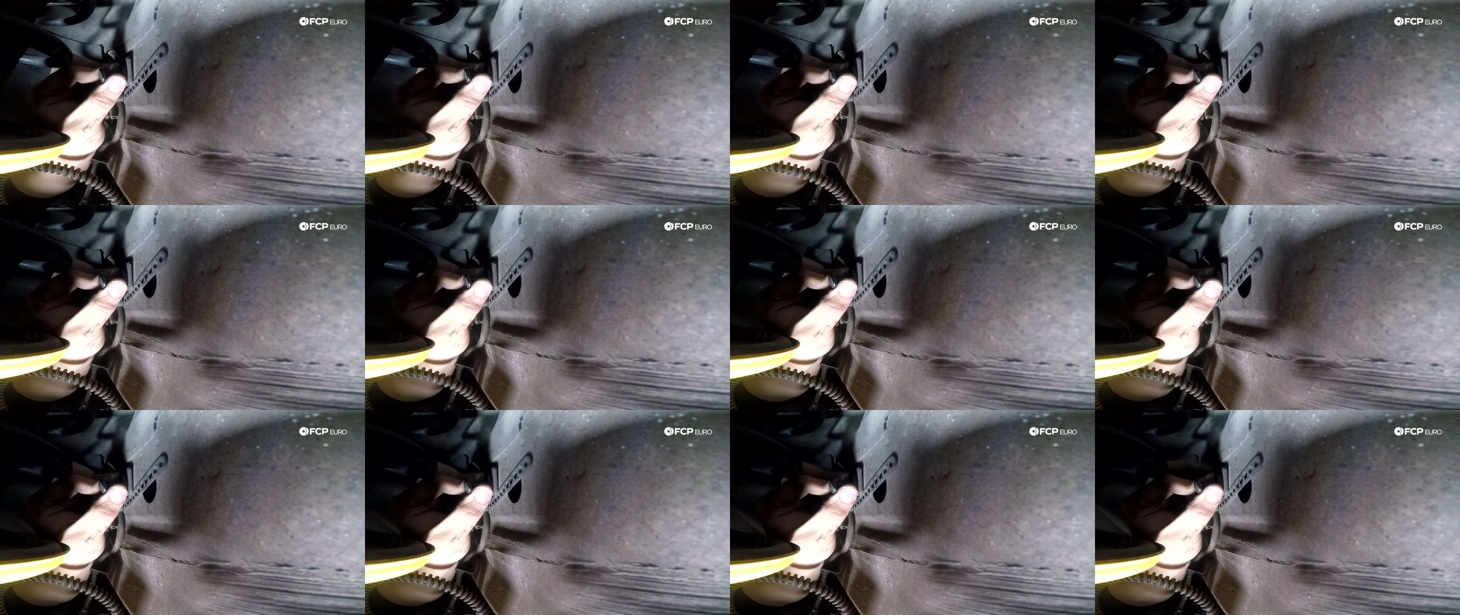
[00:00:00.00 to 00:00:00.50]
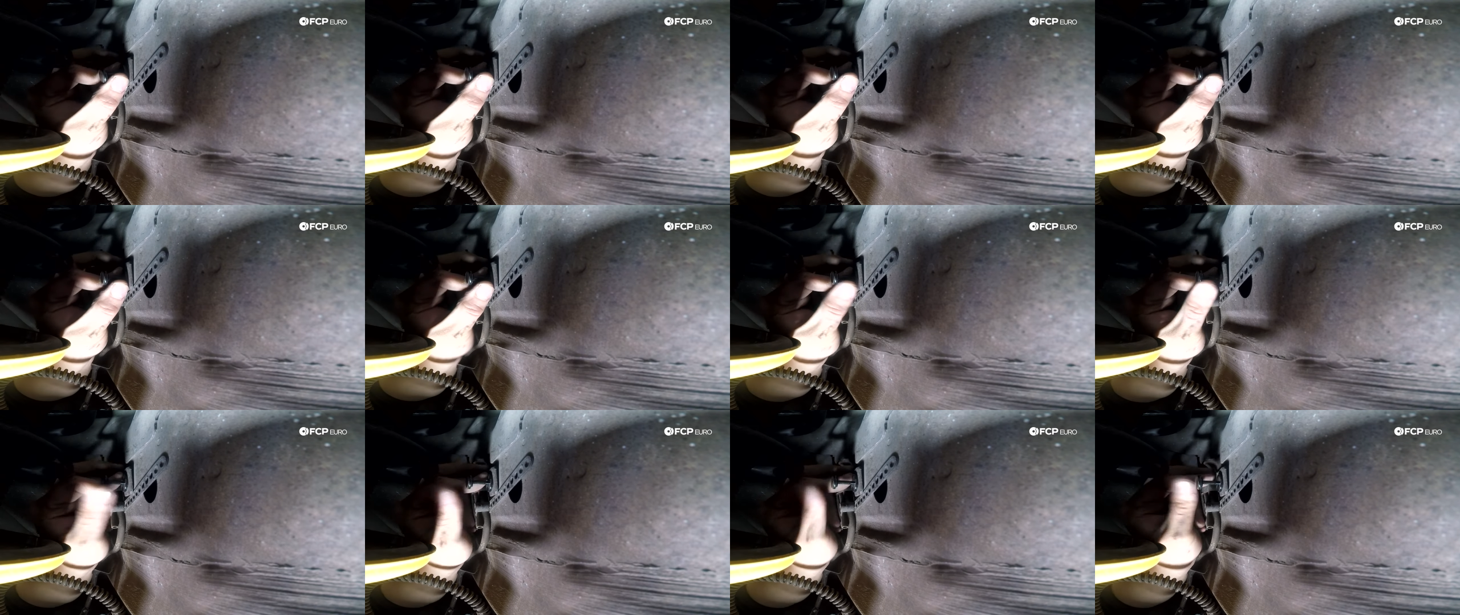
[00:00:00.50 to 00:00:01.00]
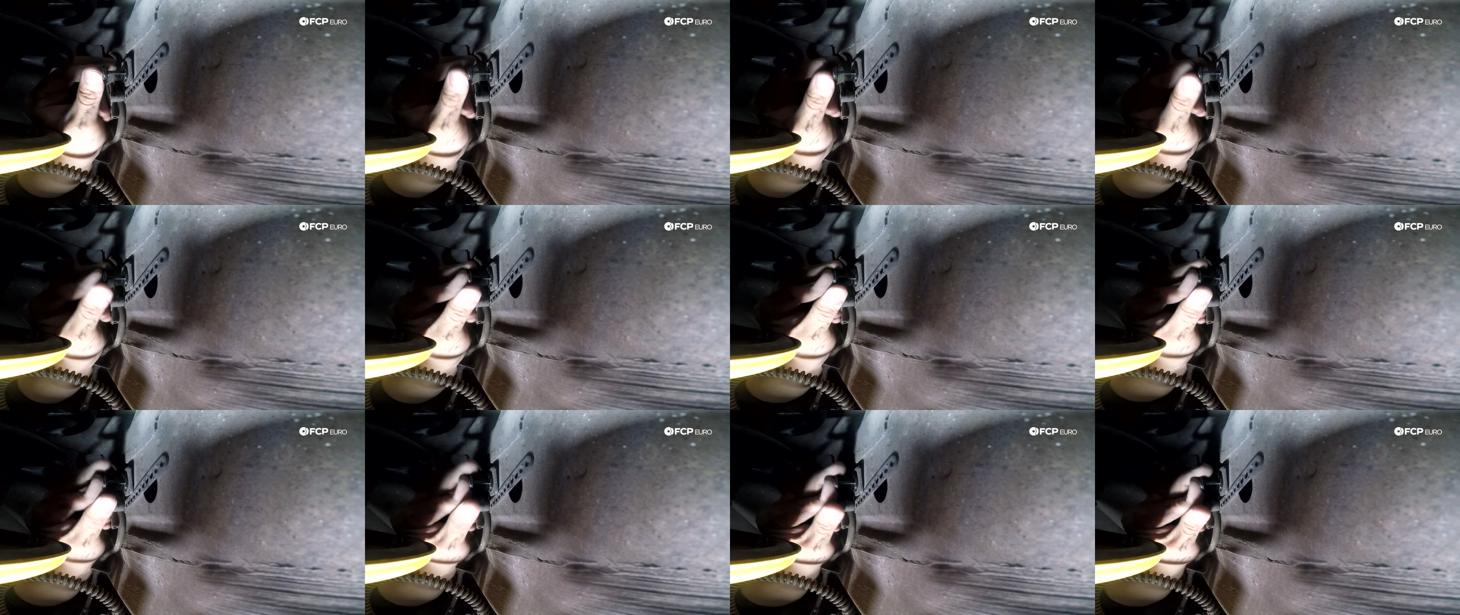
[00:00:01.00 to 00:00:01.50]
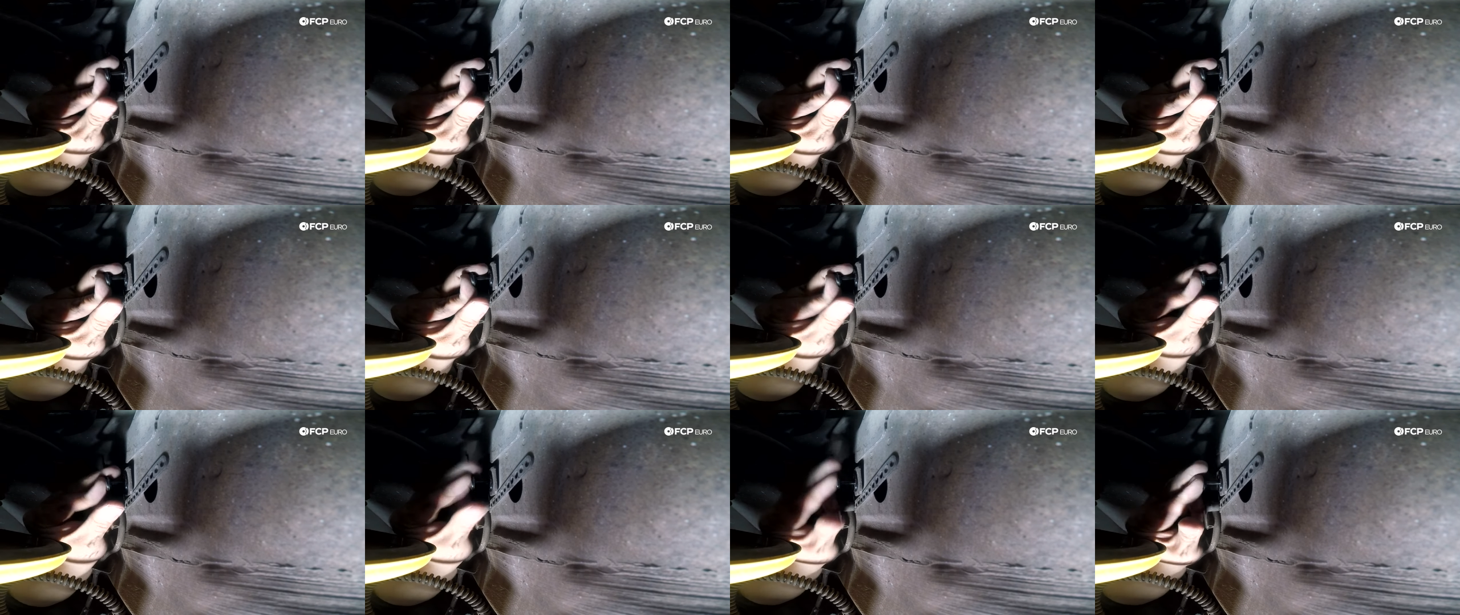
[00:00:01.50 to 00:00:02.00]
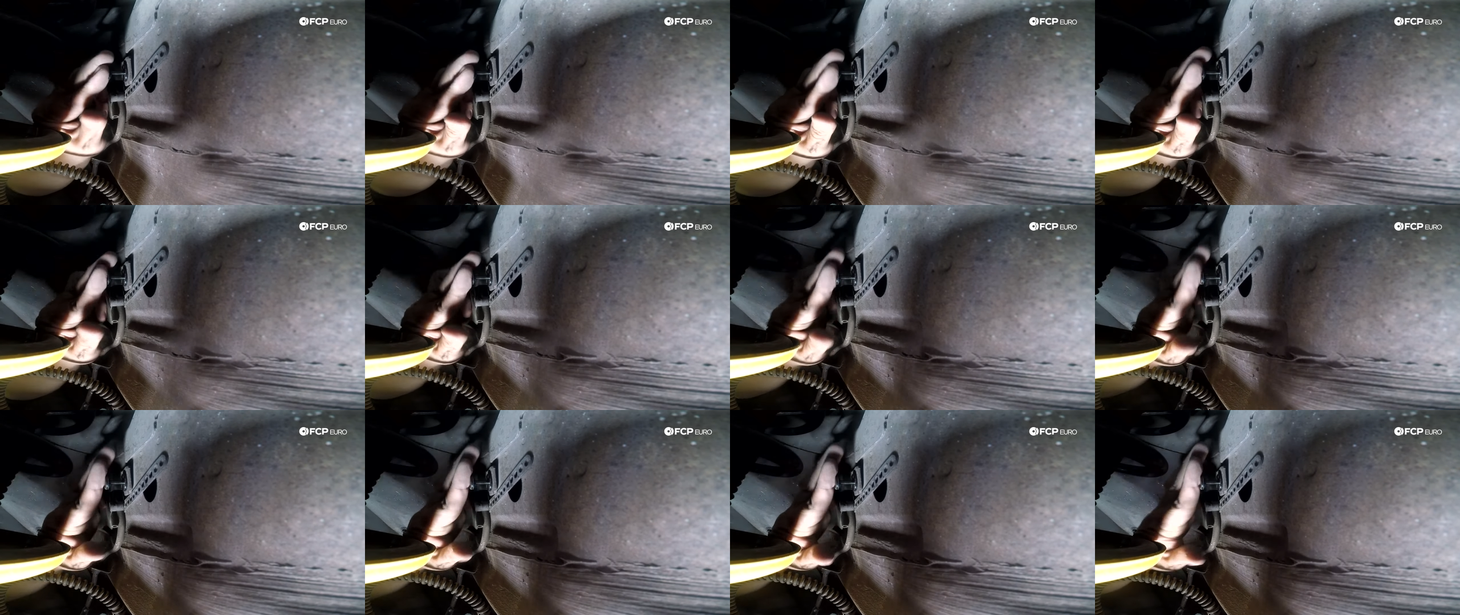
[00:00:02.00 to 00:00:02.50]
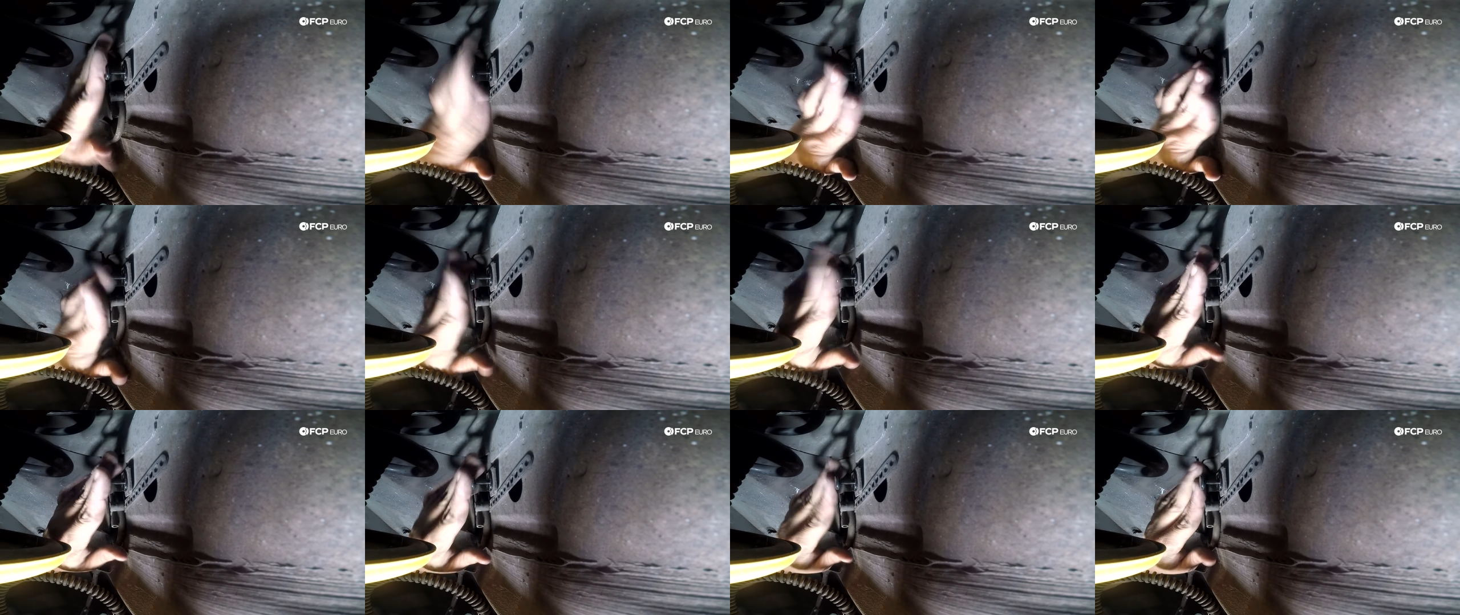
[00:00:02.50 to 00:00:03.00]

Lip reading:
No face is visible, so there are no lips to read.